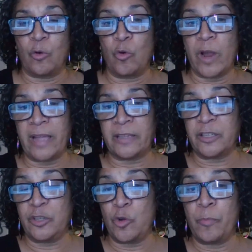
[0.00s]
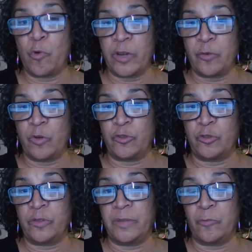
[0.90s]
or actually your morning
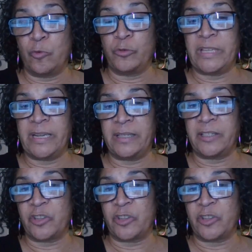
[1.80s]
routine.